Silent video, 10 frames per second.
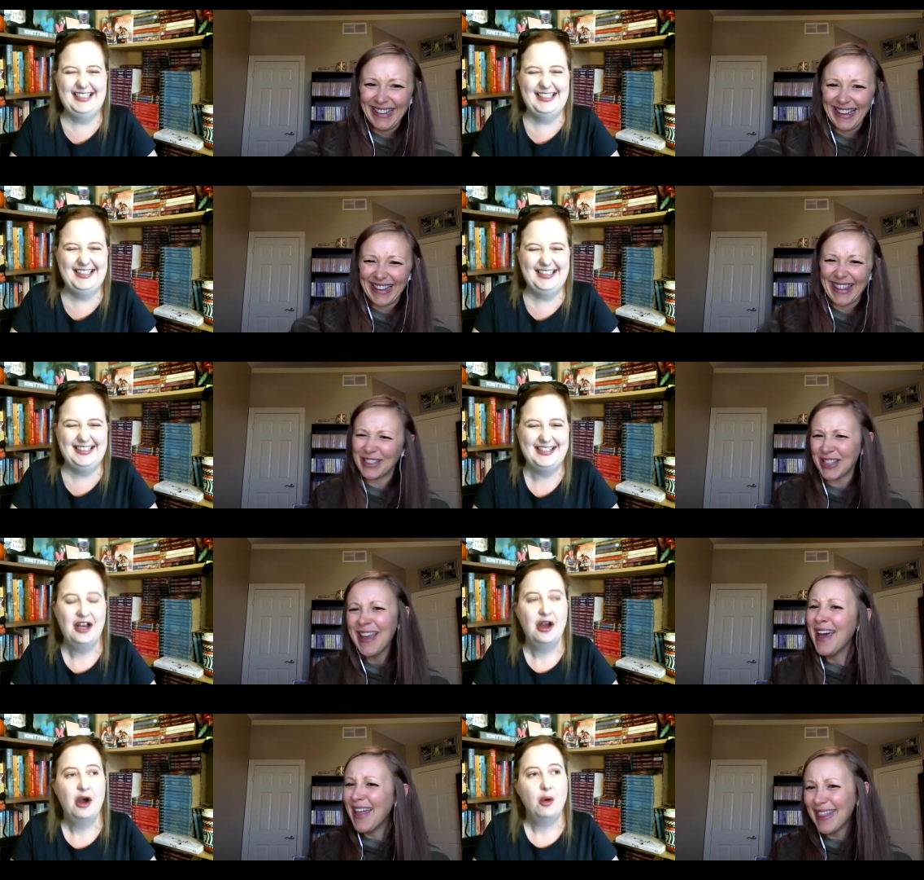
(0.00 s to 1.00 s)
Speaker 1: like that's
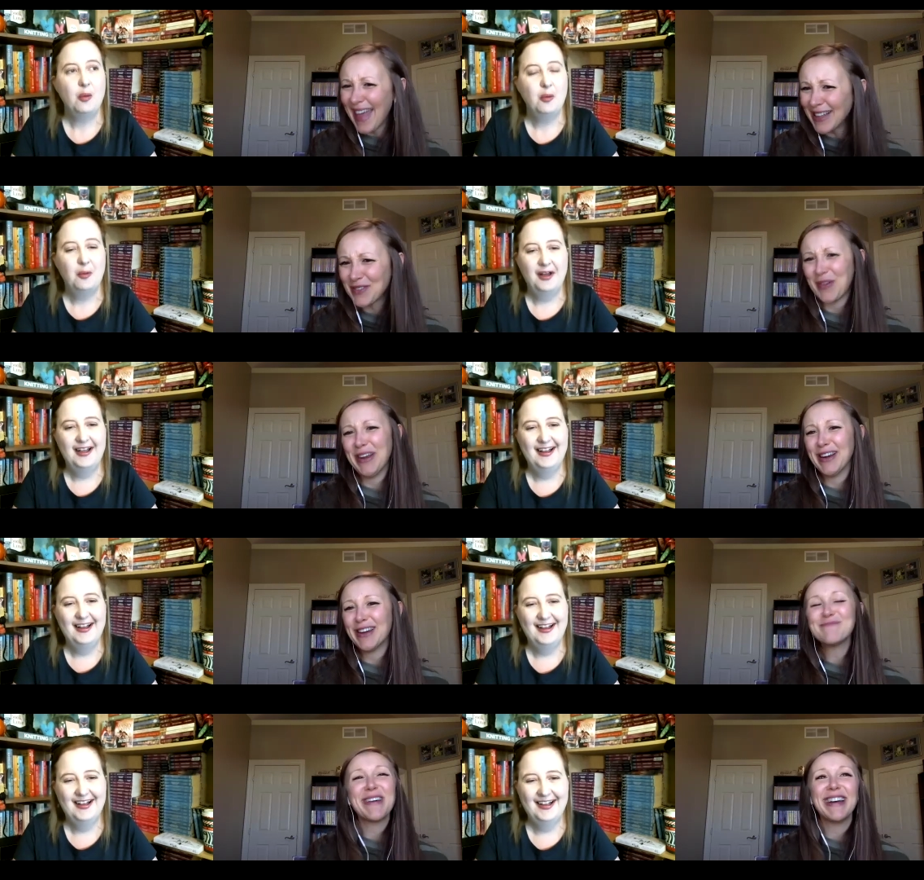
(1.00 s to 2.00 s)
that's
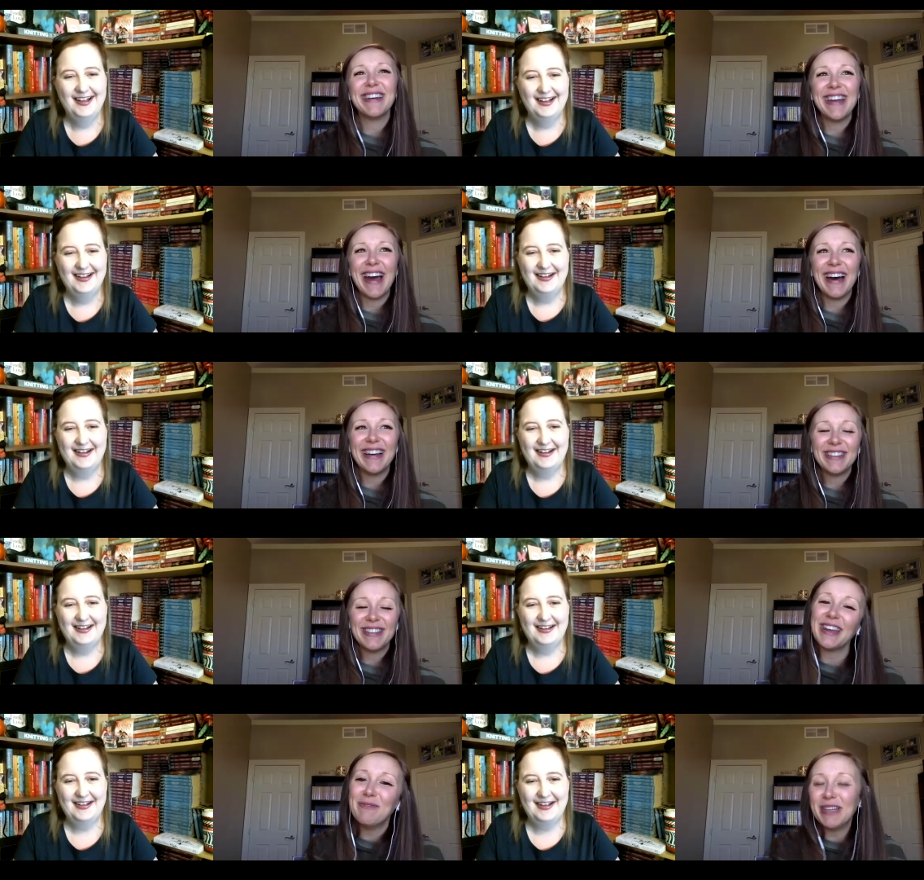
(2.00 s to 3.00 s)
weird but yeah
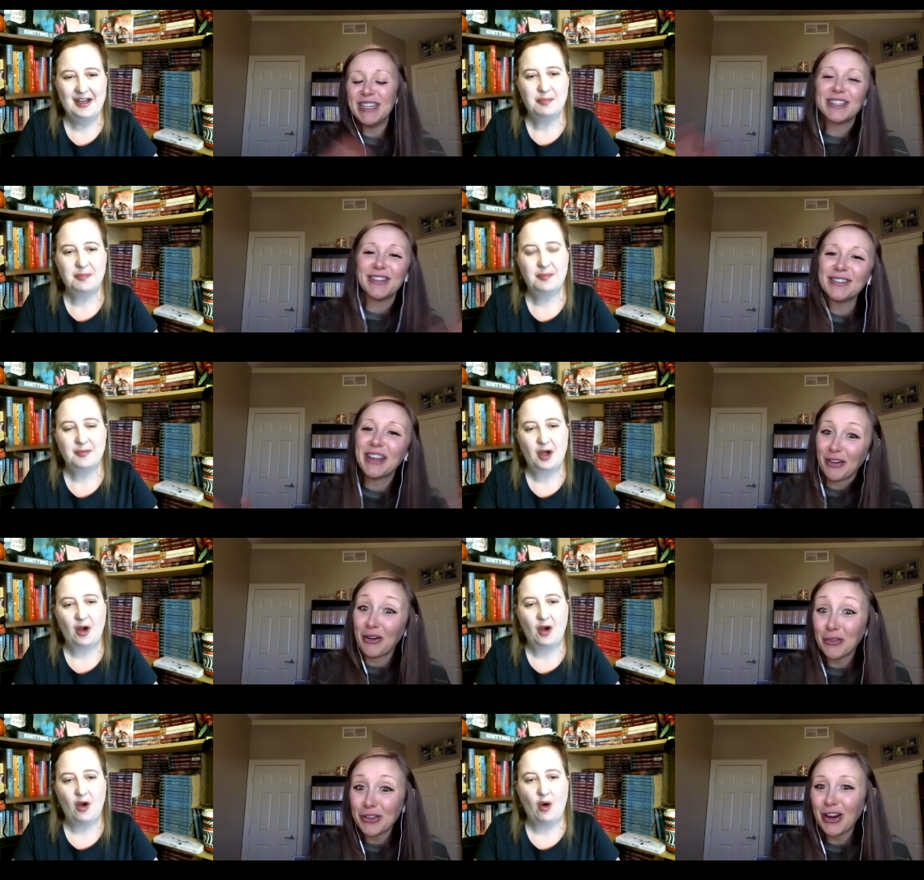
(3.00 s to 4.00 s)
they didn't meet till they
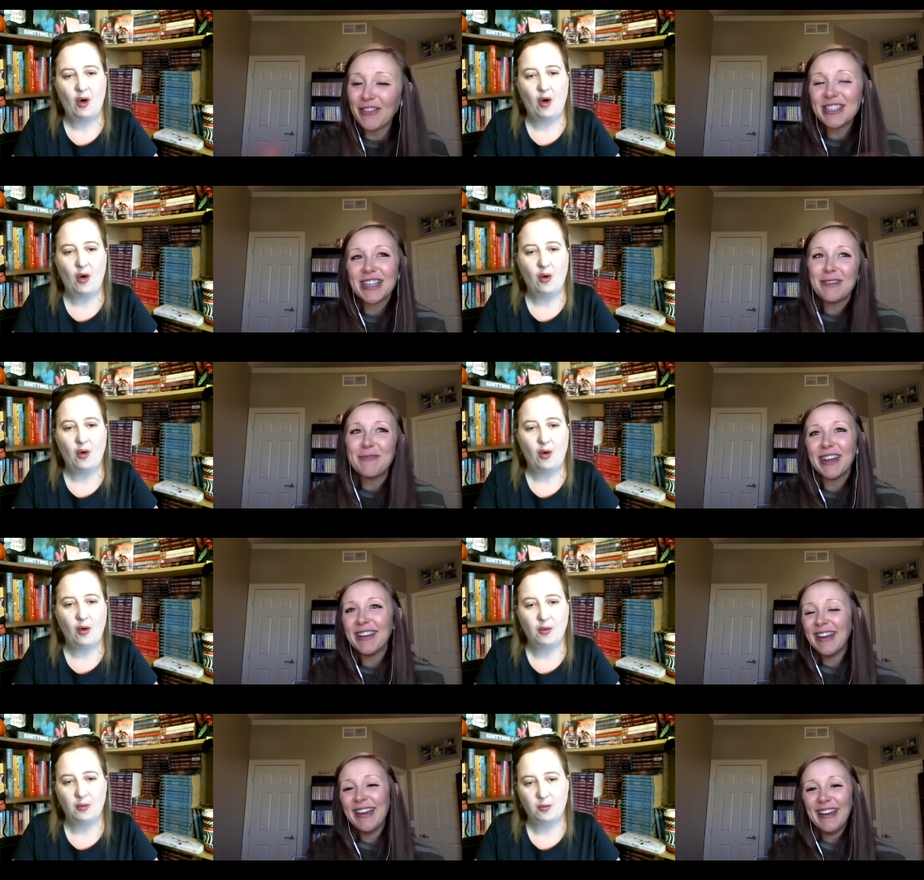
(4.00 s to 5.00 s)
were older obviously but
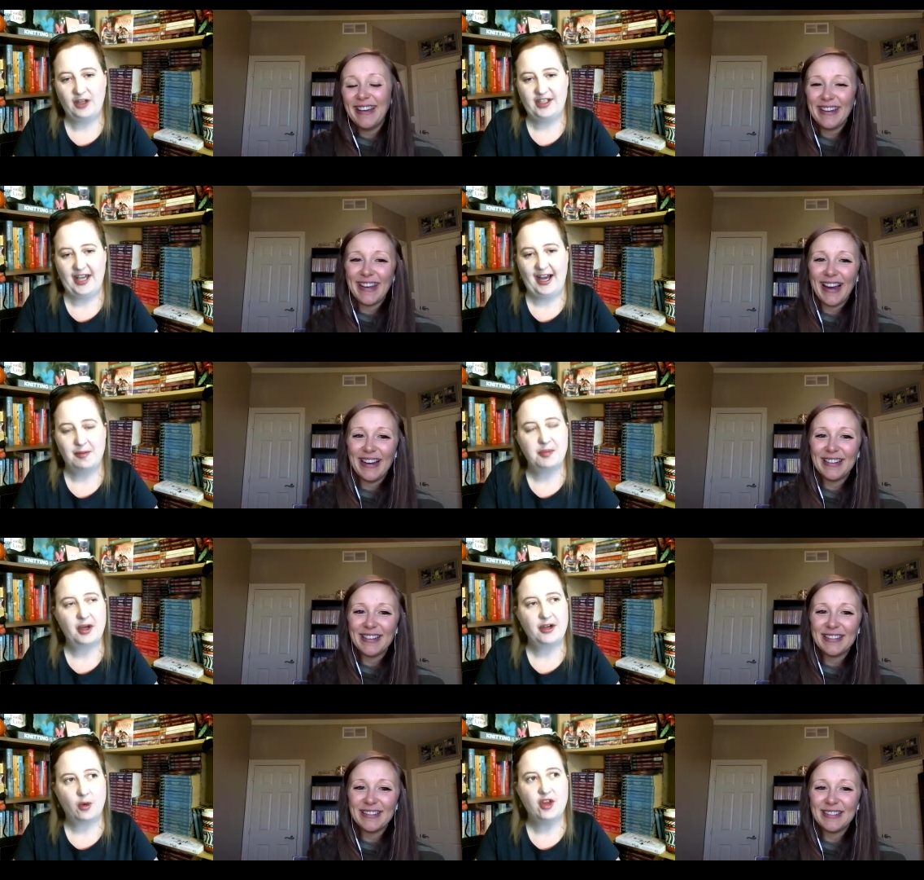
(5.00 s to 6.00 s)
Speaker 2: well yeah, yeah.
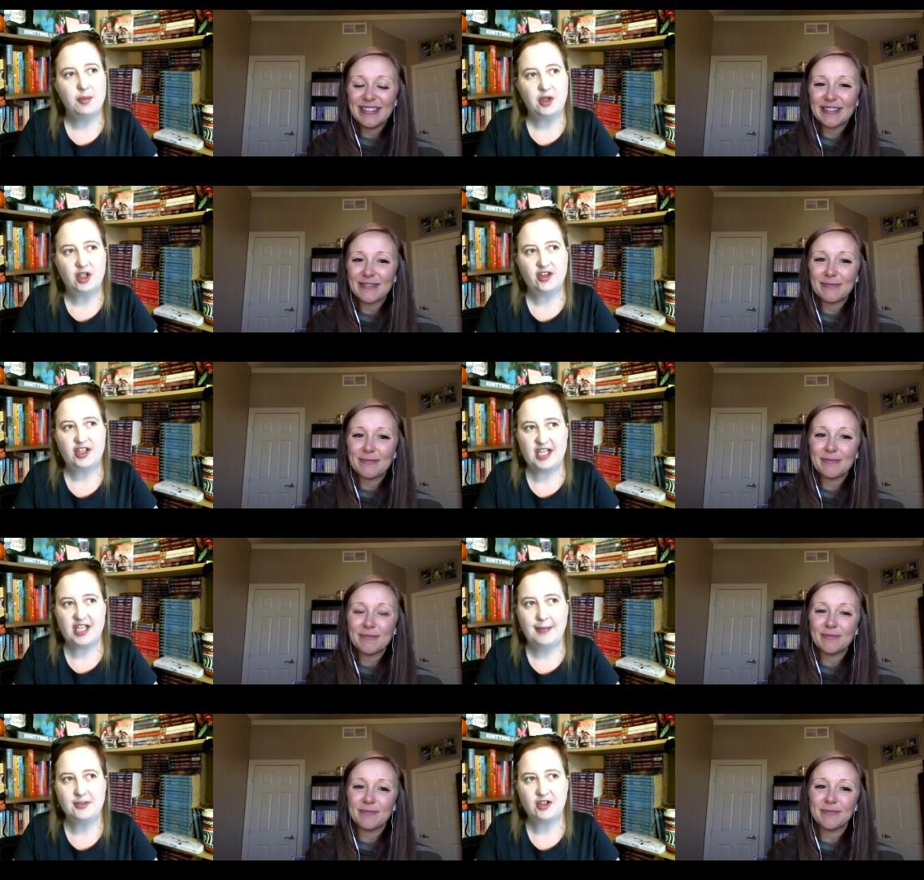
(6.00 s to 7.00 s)
but or the book the
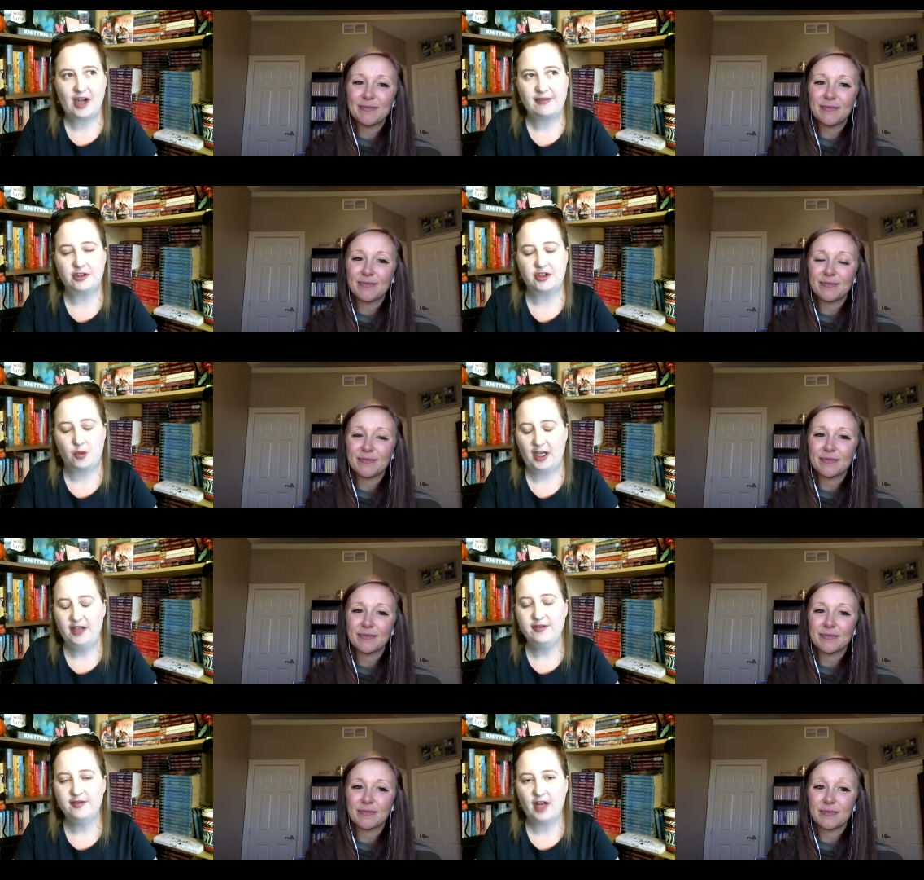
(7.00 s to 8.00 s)
time traveler's
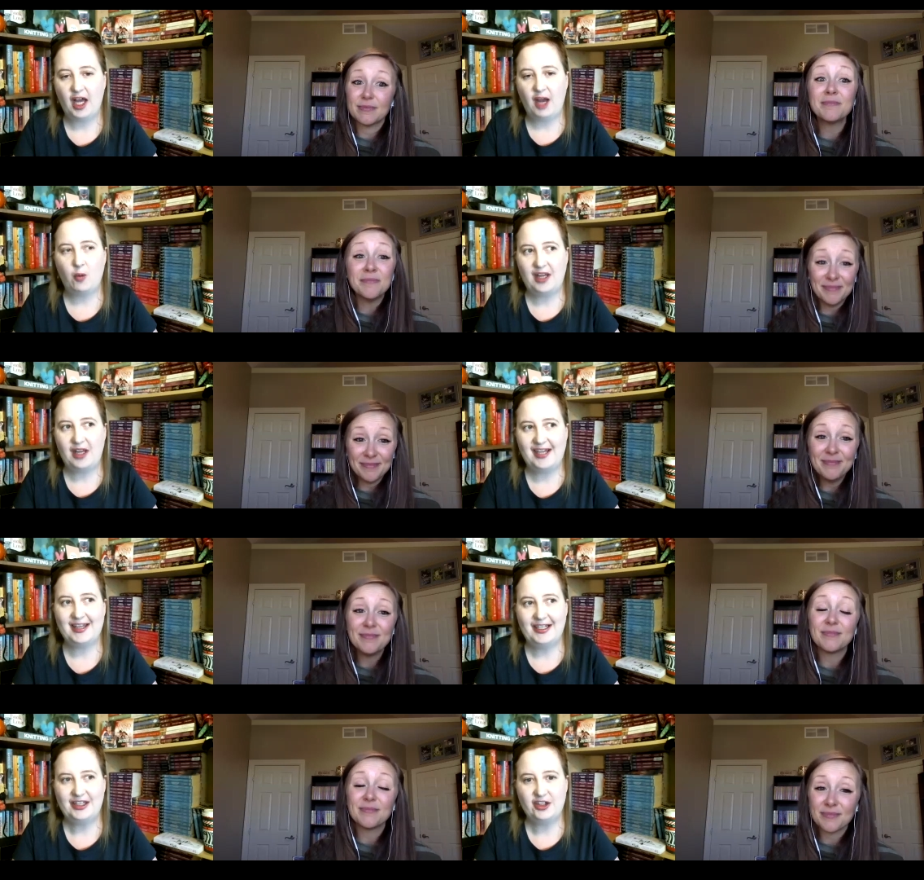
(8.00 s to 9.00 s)
wife mm-hmm. well i mm-hmm.
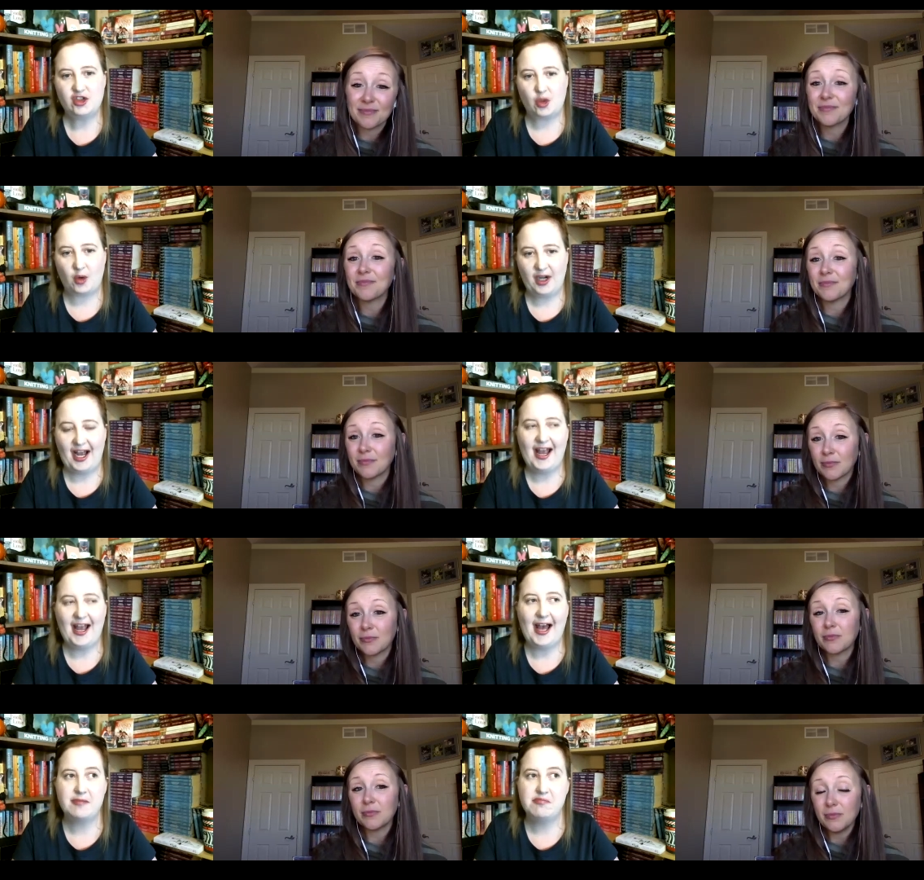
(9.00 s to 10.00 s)
like the story i
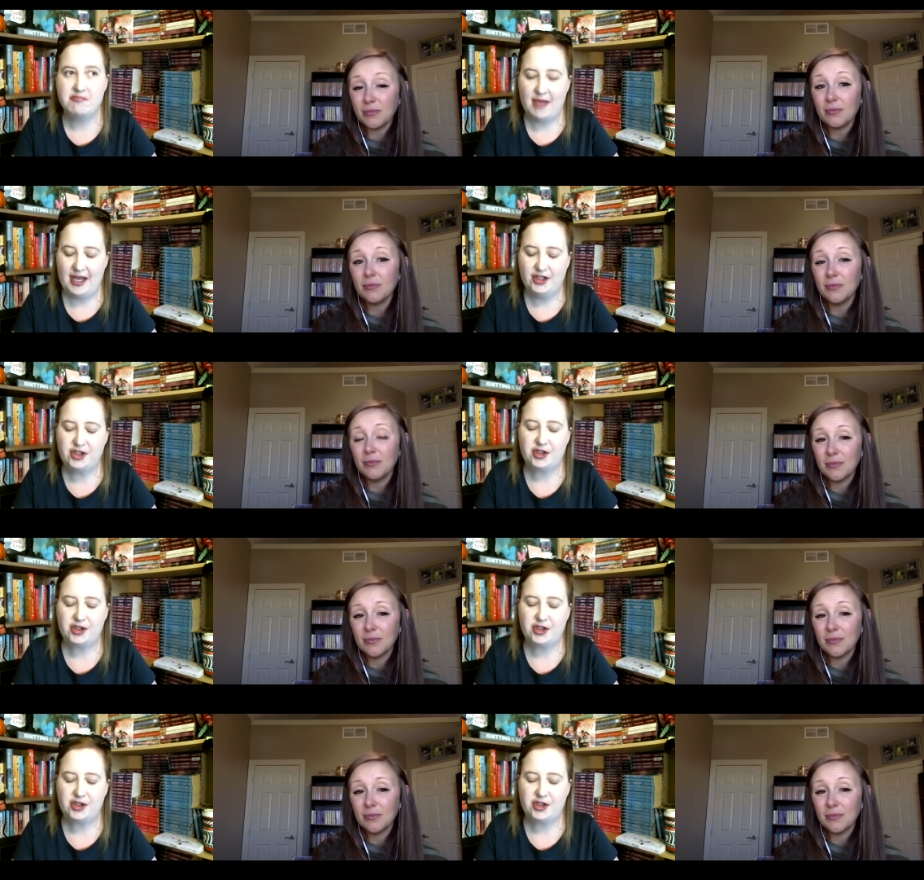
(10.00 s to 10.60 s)
had major